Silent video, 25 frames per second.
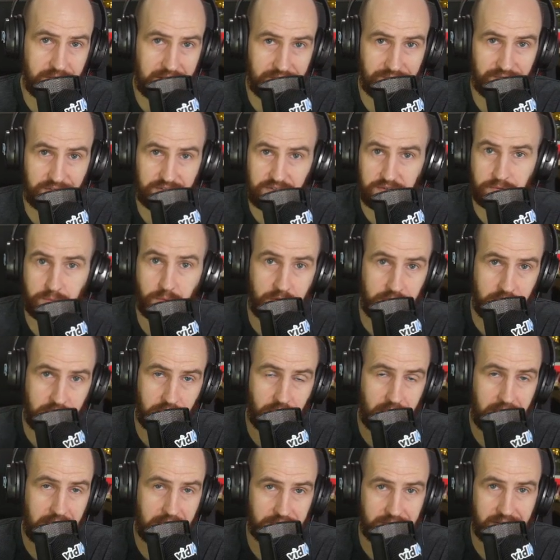like, this is what
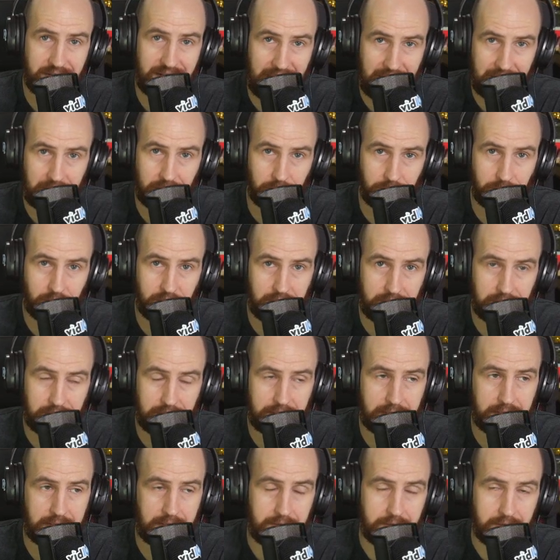your hair is going to end up looking
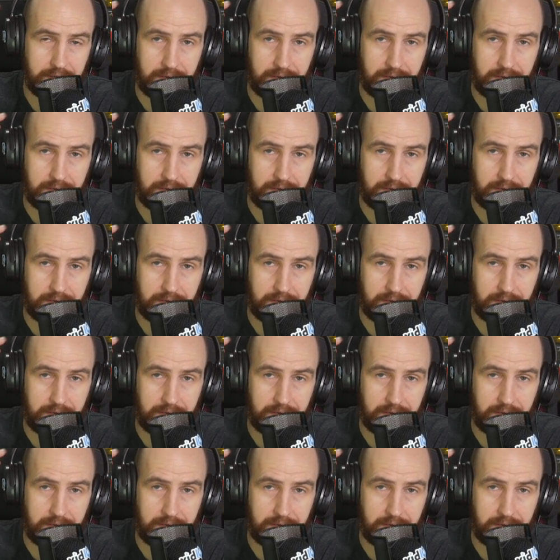like.